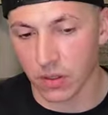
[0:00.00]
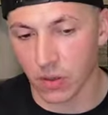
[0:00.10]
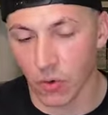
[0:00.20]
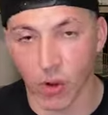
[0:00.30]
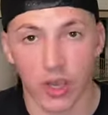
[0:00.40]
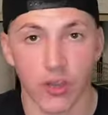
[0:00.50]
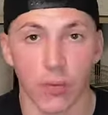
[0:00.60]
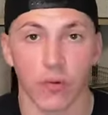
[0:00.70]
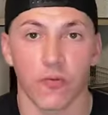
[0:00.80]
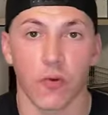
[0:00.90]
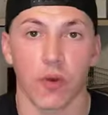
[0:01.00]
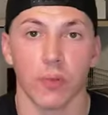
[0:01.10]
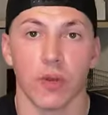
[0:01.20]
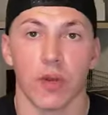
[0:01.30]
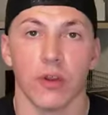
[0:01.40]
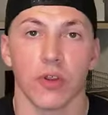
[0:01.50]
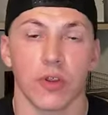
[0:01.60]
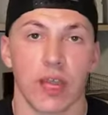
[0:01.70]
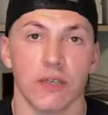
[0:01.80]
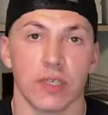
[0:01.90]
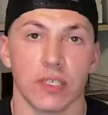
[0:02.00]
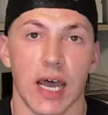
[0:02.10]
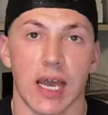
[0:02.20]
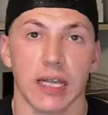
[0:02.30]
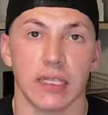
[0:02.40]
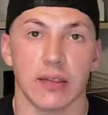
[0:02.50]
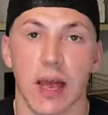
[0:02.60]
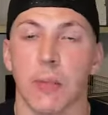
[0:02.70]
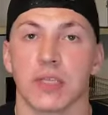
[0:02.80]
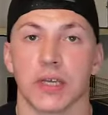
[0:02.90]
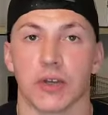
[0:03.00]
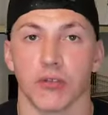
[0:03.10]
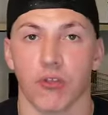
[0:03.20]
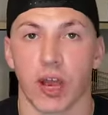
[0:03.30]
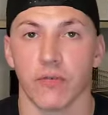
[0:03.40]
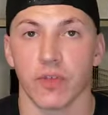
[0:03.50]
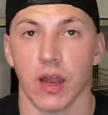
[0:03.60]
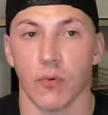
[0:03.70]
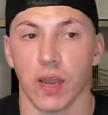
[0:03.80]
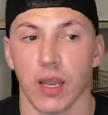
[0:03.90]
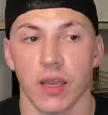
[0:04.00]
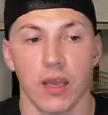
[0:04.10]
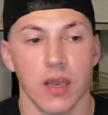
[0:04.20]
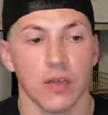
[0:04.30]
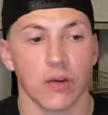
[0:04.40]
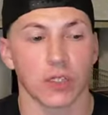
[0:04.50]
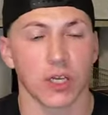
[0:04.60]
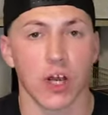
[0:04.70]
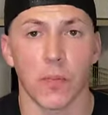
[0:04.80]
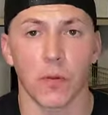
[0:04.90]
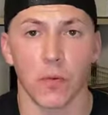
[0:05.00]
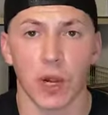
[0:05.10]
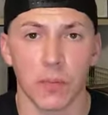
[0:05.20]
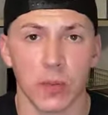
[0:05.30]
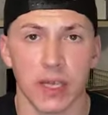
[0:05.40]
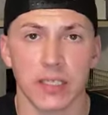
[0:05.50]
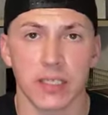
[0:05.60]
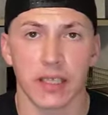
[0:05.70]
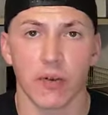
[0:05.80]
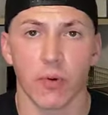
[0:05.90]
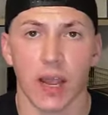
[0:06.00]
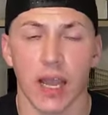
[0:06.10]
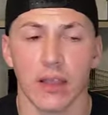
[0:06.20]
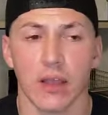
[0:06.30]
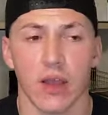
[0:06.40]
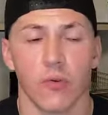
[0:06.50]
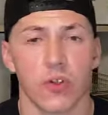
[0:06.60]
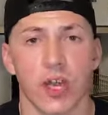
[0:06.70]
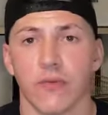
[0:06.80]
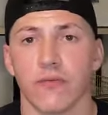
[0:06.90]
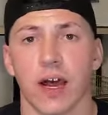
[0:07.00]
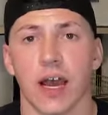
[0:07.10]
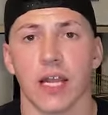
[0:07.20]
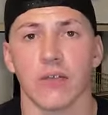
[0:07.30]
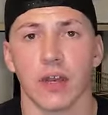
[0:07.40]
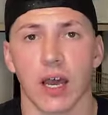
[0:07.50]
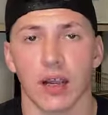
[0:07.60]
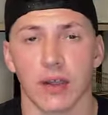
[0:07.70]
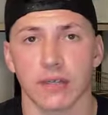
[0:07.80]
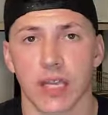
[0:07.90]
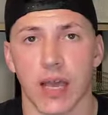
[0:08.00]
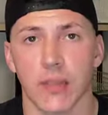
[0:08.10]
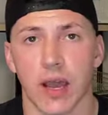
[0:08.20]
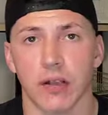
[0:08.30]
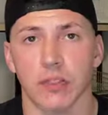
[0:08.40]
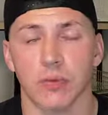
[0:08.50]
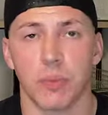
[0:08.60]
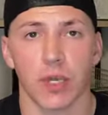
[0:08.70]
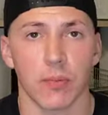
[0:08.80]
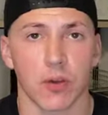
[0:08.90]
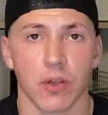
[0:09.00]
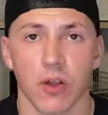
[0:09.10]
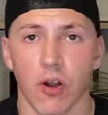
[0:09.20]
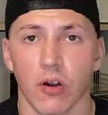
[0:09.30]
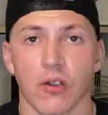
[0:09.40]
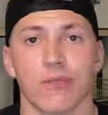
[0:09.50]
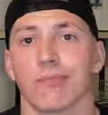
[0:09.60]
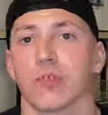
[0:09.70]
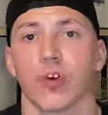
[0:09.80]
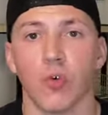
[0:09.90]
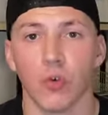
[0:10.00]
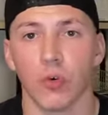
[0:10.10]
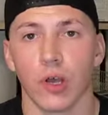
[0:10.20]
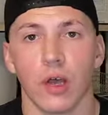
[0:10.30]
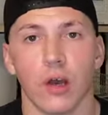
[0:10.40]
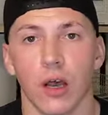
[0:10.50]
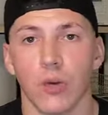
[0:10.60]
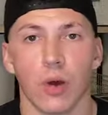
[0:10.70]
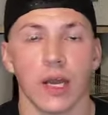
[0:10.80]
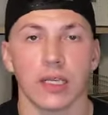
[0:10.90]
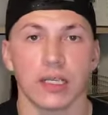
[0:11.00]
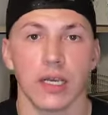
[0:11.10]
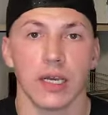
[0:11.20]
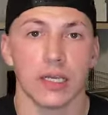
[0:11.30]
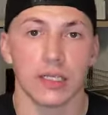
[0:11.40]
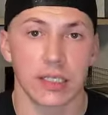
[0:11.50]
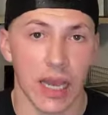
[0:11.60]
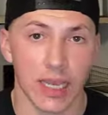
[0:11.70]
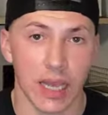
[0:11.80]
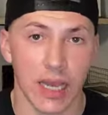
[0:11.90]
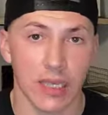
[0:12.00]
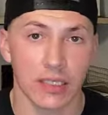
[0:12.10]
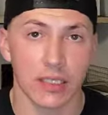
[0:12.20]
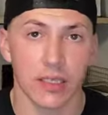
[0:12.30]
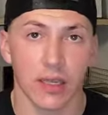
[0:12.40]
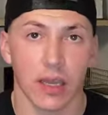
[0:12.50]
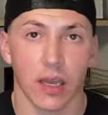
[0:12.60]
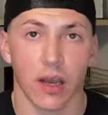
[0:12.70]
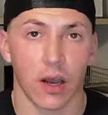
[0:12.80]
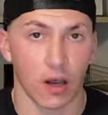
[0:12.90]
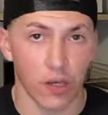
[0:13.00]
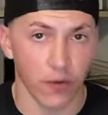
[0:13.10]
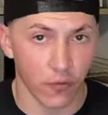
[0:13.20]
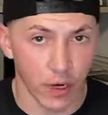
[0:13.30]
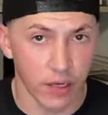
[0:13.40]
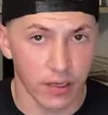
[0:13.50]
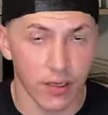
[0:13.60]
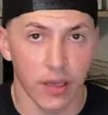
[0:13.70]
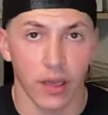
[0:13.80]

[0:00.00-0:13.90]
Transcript: no way, shape, or form should they have designed that particular drive that way. There was a couple running plays that they ran, which, hey, fine. If you got enough timeouts, you pick up good yardage, cool. Otherwise, sidelines uh, are your friend